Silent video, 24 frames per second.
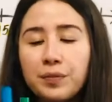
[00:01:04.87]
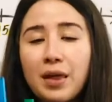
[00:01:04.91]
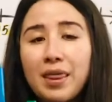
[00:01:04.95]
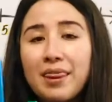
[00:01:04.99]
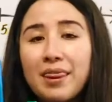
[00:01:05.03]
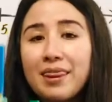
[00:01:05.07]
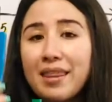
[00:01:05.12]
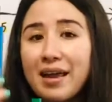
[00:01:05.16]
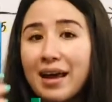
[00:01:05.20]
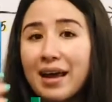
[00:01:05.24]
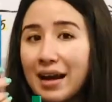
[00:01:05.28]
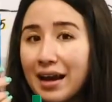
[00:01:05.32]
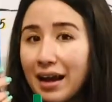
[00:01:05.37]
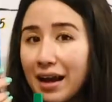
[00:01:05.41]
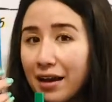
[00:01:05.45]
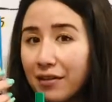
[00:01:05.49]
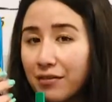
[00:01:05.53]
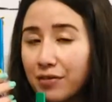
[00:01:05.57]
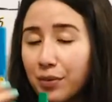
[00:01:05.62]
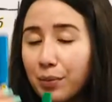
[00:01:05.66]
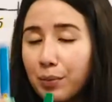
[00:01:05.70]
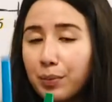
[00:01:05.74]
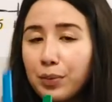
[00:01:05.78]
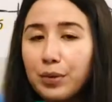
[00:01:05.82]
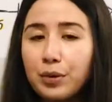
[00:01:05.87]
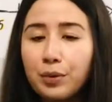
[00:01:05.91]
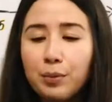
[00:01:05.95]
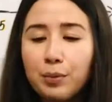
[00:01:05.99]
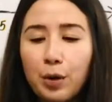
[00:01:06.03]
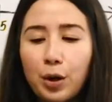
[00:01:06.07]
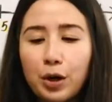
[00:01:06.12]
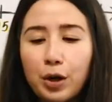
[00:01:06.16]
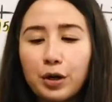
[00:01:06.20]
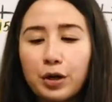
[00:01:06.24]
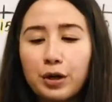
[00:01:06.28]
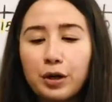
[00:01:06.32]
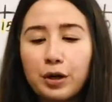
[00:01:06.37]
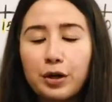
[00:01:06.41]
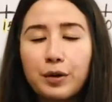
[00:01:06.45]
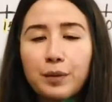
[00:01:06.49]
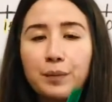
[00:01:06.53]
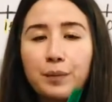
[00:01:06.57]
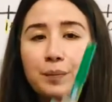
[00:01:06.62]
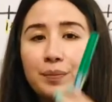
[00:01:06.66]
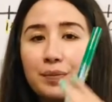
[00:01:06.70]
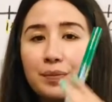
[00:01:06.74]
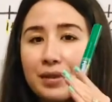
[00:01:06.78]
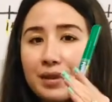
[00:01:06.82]
then I have the blue marker,
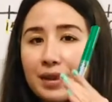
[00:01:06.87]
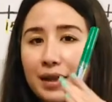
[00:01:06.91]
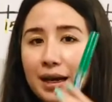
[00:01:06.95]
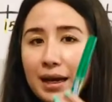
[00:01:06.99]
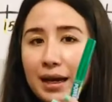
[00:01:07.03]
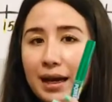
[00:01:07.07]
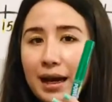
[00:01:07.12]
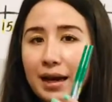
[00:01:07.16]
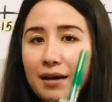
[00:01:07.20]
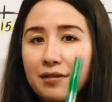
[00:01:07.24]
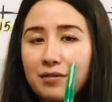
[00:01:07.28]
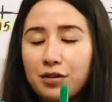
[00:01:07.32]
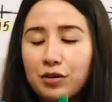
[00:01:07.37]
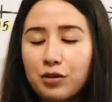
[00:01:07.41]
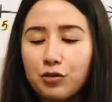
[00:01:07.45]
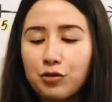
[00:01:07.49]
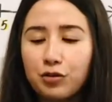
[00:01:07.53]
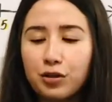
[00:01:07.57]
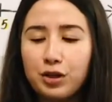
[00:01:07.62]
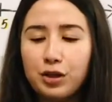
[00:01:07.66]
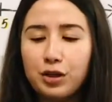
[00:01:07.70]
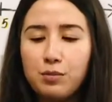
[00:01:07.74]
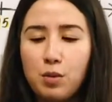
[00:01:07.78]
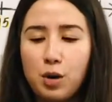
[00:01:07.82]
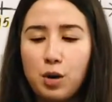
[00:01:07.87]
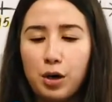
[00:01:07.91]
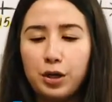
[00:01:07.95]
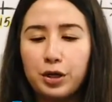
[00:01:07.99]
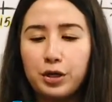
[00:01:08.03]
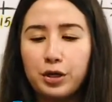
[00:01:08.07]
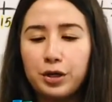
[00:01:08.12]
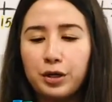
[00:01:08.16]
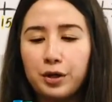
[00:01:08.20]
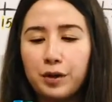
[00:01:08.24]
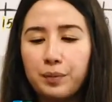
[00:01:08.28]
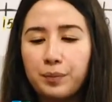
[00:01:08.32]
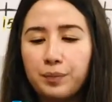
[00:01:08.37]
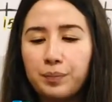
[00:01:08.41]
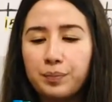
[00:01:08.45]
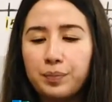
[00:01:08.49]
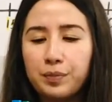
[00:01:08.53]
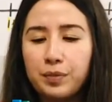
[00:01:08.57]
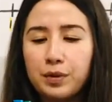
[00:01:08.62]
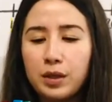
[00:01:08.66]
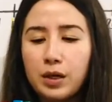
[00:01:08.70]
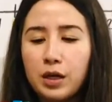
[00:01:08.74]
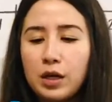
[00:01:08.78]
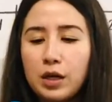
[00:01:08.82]
then I have the green marker.
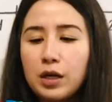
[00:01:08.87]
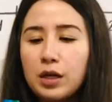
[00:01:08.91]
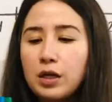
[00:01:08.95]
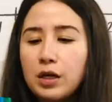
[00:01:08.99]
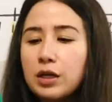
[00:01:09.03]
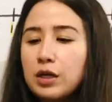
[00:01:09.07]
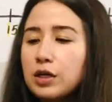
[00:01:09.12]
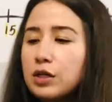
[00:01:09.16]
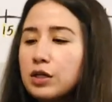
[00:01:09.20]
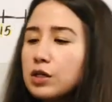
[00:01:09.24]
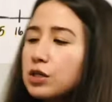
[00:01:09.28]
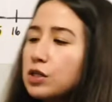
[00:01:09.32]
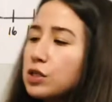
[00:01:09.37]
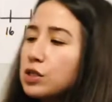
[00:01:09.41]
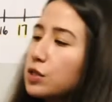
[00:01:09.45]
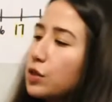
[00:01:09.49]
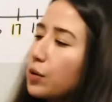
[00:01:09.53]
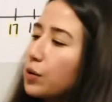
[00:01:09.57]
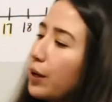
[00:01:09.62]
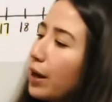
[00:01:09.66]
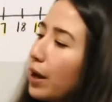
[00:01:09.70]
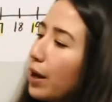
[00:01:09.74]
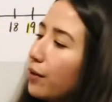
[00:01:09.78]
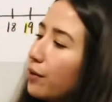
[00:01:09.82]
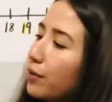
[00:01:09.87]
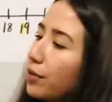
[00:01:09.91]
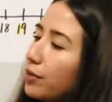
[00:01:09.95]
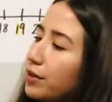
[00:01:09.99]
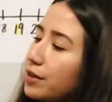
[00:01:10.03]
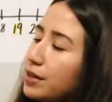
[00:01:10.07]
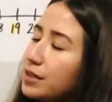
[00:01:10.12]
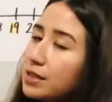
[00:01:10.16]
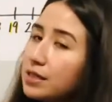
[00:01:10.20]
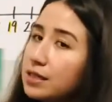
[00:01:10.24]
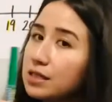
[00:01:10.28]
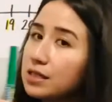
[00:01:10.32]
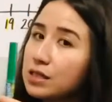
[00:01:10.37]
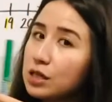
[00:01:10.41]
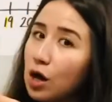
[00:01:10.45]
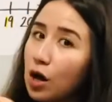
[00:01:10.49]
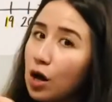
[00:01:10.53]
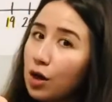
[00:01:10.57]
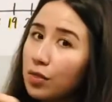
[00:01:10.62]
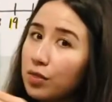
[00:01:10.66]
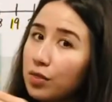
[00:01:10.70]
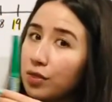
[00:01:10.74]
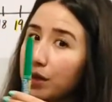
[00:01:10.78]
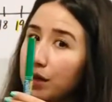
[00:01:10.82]
So now this is
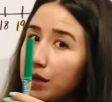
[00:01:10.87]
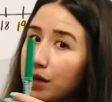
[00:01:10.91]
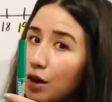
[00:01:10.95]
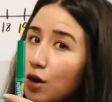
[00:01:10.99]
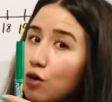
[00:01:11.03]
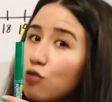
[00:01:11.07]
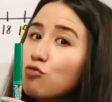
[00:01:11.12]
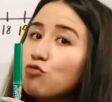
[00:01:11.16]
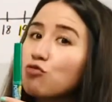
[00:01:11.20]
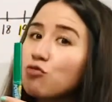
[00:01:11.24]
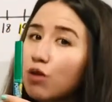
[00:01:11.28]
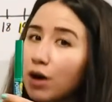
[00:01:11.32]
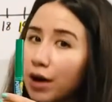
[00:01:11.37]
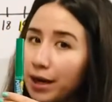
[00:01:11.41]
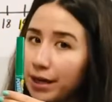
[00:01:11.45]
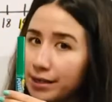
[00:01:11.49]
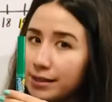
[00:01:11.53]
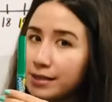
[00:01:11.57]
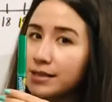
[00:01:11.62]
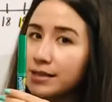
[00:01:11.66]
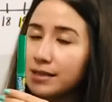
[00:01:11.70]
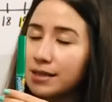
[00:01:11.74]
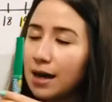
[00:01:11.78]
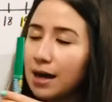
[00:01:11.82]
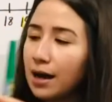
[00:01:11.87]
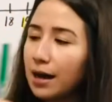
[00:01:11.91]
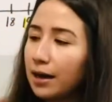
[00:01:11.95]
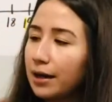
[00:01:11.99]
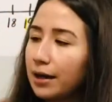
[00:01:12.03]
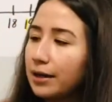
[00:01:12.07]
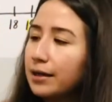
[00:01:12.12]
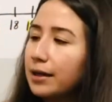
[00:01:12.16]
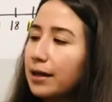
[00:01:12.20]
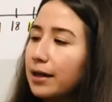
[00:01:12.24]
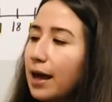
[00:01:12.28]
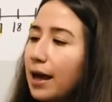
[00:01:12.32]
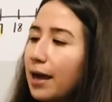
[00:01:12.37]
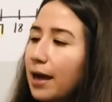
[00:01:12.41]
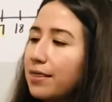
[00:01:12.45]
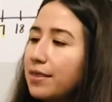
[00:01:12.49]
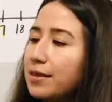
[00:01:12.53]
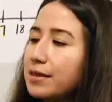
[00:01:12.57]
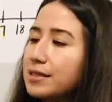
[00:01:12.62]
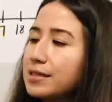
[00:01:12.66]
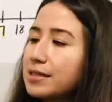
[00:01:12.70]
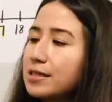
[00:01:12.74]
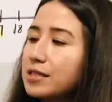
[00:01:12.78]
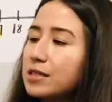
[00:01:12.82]
on the right side and
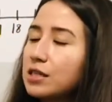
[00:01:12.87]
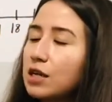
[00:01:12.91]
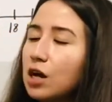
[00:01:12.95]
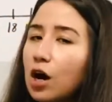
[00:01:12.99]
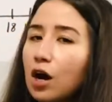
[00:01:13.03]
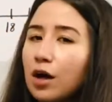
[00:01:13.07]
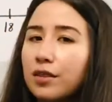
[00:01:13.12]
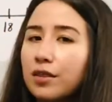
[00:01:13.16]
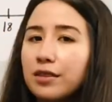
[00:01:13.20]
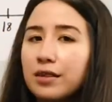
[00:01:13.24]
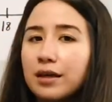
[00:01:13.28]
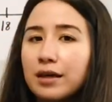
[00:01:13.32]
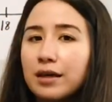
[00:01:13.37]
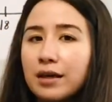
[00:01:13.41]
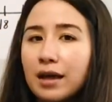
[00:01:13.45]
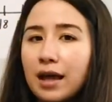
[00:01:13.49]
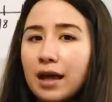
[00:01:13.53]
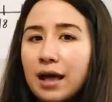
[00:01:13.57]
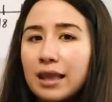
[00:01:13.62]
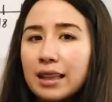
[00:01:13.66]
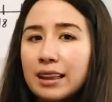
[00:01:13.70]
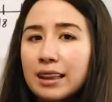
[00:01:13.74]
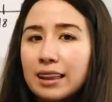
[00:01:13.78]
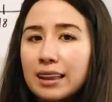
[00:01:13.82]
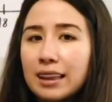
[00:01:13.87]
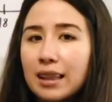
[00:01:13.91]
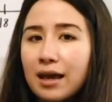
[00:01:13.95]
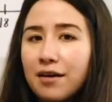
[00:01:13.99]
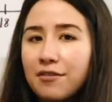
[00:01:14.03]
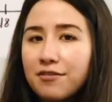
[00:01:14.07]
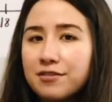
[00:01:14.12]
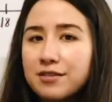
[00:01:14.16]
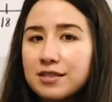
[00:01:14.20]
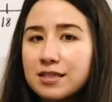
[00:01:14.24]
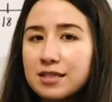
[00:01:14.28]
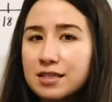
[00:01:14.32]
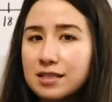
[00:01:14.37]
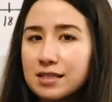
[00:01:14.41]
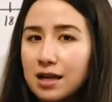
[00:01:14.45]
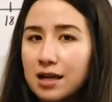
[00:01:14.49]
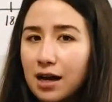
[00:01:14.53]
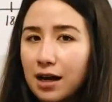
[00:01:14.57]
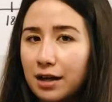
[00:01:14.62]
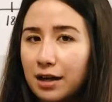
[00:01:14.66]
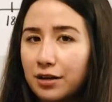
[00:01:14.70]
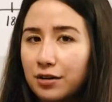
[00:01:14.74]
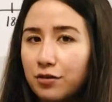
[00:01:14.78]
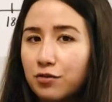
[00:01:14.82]
this is on the left
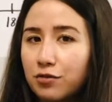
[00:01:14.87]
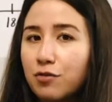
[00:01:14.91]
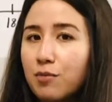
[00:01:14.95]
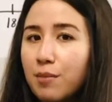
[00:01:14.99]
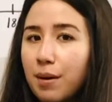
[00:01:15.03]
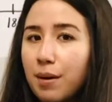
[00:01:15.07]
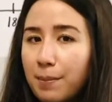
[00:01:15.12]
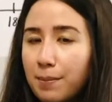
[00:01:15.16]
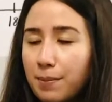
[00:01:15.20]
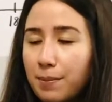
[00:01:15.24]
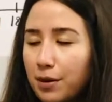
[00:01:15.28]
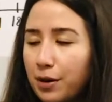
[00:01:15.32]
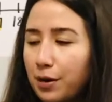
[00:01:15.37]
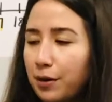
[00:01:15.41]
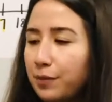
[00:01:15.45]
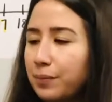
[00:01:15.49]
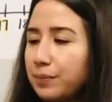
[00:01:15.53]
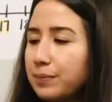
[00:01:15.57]
side. Remember,